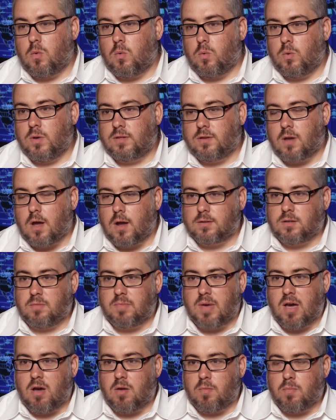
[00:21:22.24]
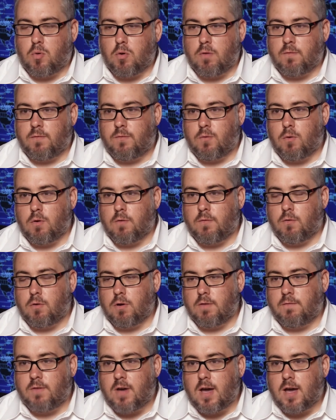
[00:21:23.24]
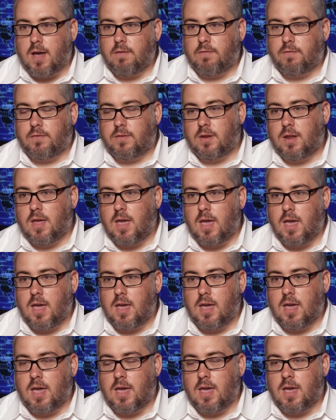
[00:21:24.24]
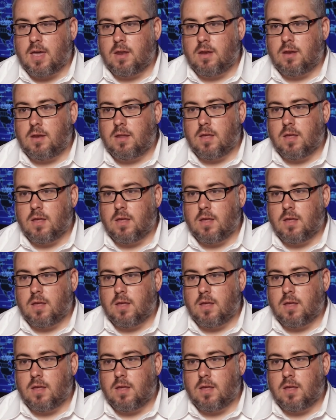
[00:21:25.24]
we talked about port 445 today, and